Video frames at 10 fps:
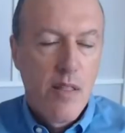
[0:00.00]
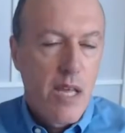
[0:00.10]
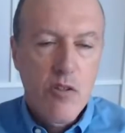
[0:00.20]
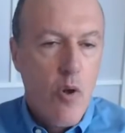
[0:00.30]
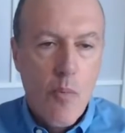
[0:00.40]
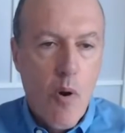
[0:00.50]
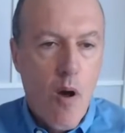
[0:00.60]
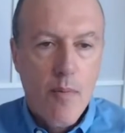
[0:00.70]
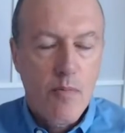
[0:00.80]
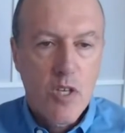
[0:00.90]
It's no
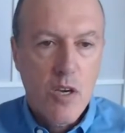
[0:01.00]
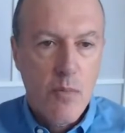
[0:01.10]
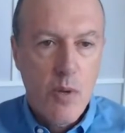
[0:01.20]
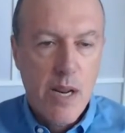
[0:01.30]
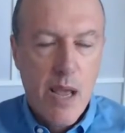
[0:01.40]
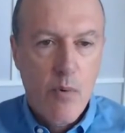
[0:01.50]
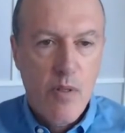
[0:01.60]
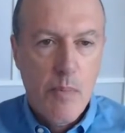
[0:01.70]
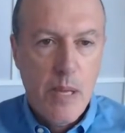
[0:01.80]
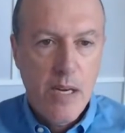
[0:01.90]
problem to communicate
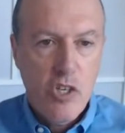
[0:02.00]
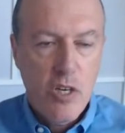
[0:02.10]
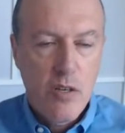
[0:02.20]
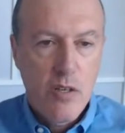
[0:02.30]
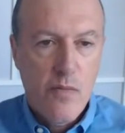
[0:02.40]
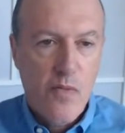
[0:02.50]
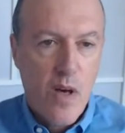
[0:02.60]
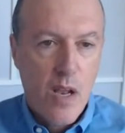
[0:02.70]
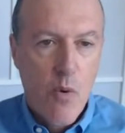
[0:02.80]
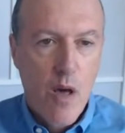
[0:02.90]
with the patient to
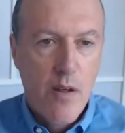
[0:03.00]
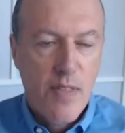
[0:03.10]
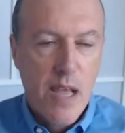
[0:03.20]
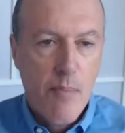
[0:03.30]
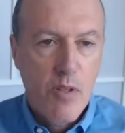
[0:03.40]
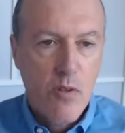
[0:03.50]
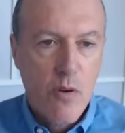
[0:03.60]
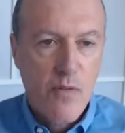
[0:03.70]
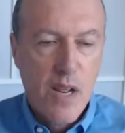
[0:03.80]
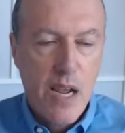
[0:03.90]
follow on the
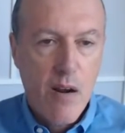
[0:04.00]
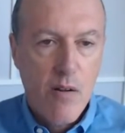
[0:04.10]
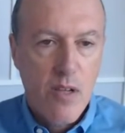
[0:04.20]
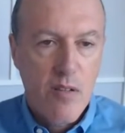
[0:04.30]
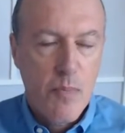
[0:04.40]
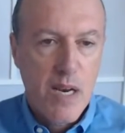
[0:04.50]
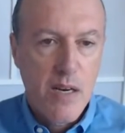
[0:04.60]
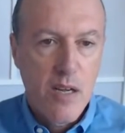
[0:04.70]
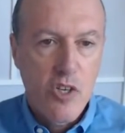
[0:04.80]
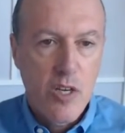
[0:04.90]
episode of care that's been
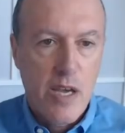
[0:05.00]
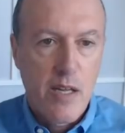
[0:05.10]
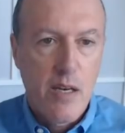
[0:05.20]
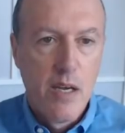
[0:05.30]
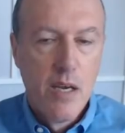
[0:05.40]
initiated.